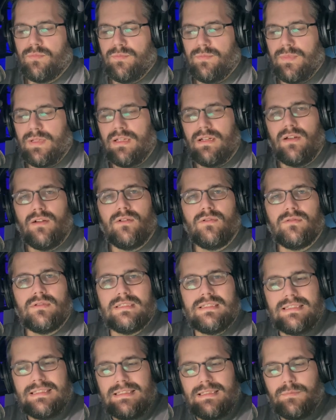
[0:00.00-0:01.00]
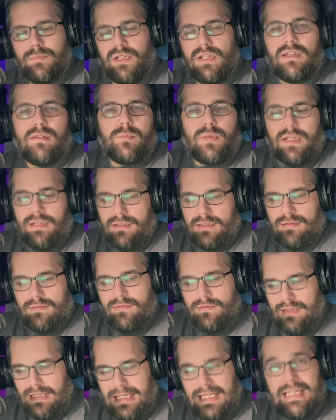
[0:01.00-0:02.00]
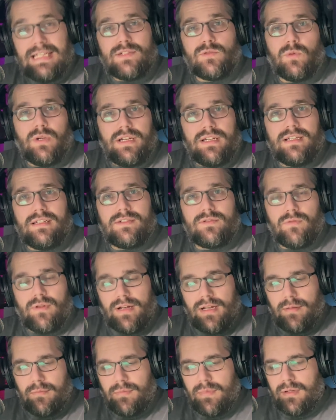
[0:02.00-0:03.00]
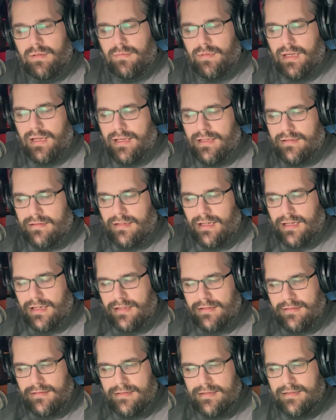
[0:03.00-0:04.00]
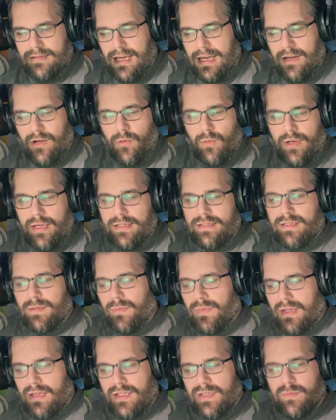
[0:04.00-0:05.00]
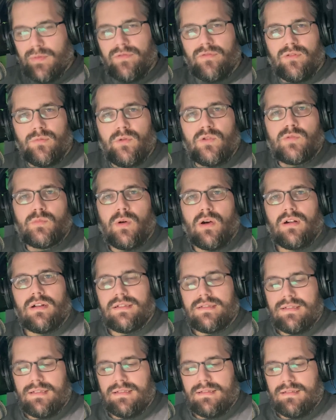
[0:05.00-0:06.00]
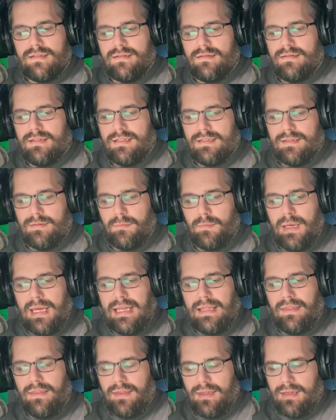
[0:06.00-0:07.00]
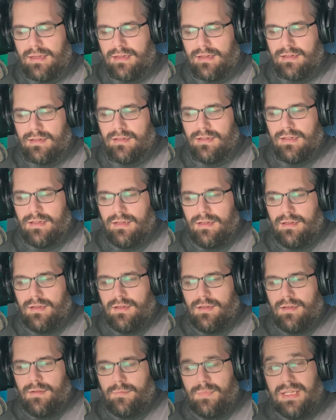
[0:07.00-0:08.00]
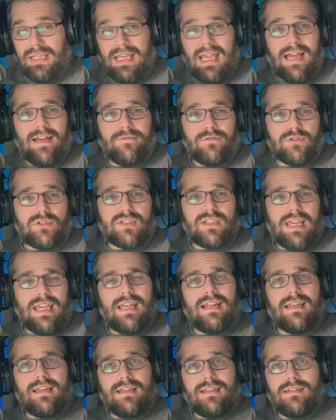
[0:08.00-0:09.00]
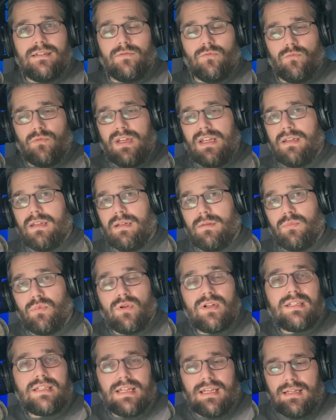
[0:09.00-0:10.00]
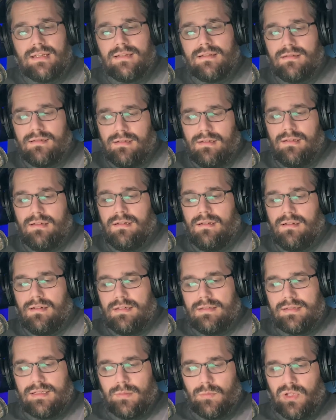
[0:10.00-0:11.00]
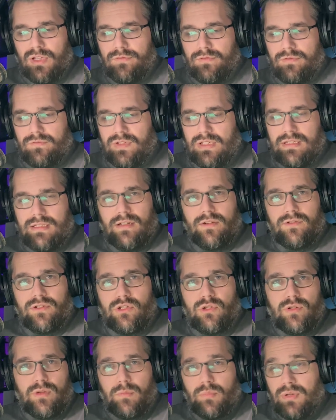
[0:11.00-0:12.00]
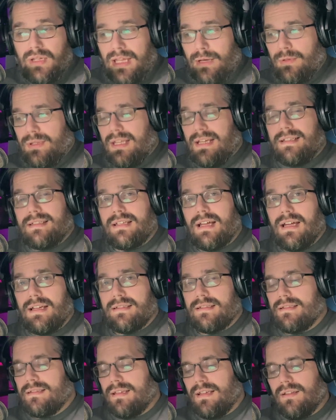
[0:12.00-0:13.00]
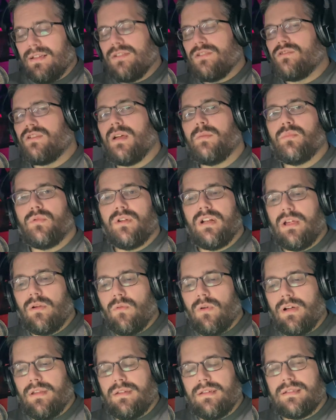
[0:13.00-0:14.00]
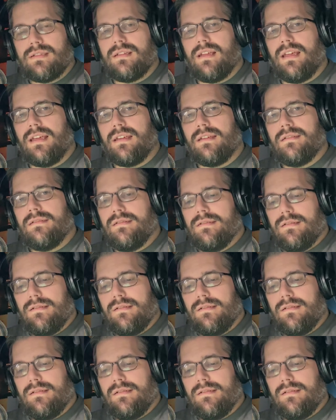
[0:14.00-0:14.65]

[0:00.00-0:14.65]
But it is what it is, right? I can take away some things, but for the most part it's a made thing. But yeah, if you're scanning and then printing it in some level of detail, then you can play with that size and say, let's try printing one that's like